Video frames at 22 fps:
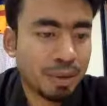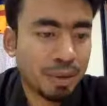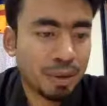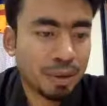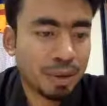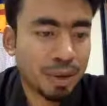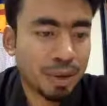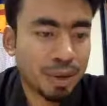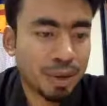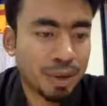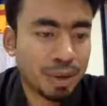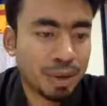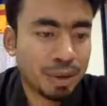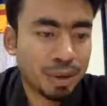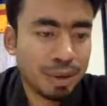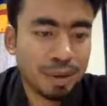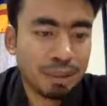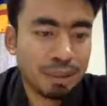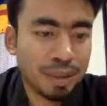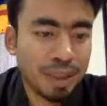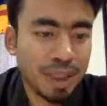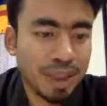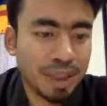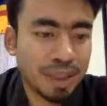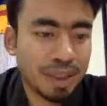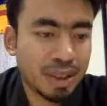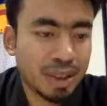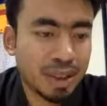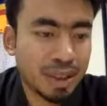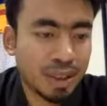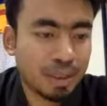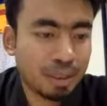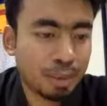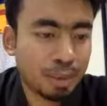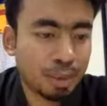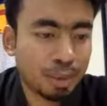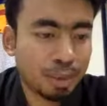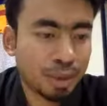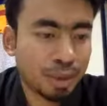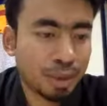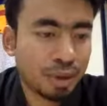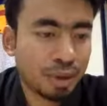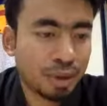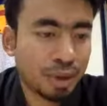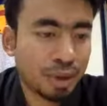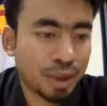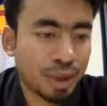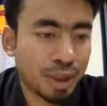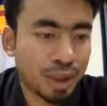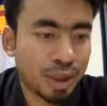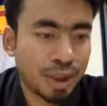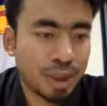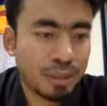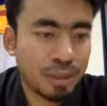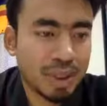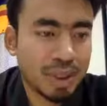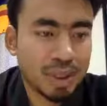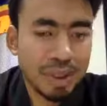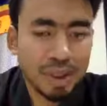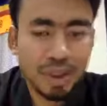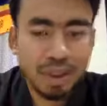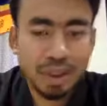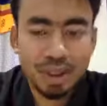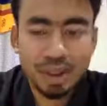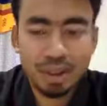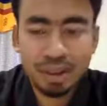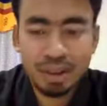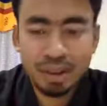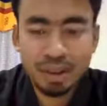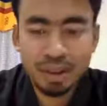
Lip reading: questions, please post it on the comment section.